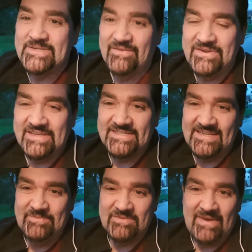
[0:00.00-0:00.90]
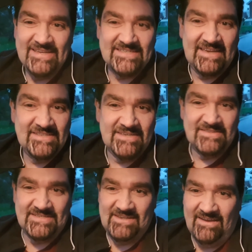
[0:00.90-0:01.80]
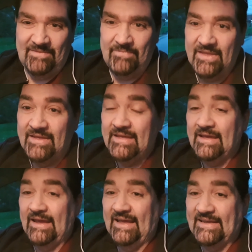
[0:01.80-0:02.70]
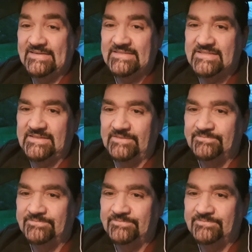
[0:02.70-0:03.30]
Everything seems to make sense at the time, and there